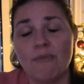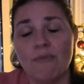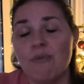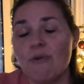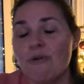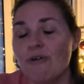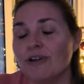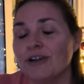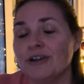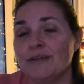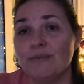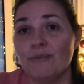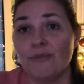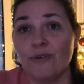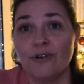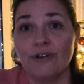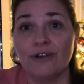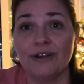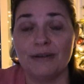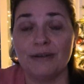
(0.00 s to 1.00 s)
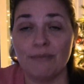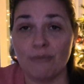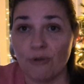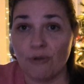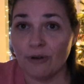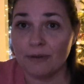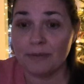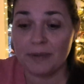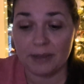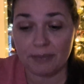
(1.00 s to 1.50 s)
more and more and
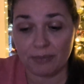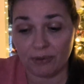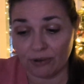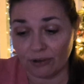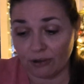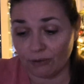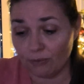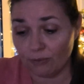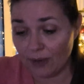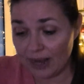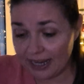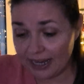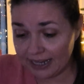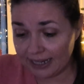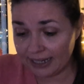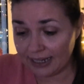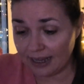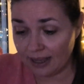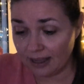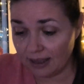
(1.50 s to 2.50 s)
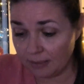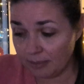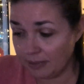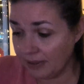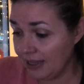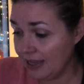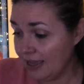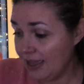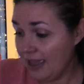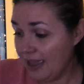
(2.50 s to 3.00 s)
more people are waking up.
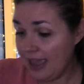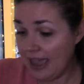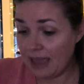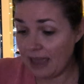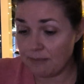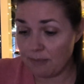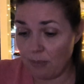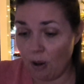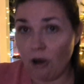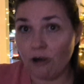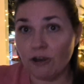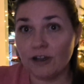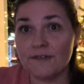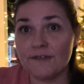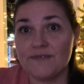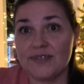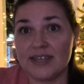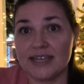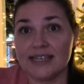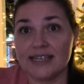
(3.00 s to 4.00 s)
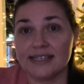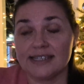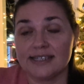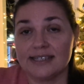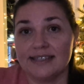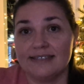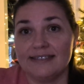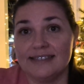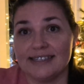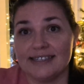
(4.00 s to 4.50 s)
And part of this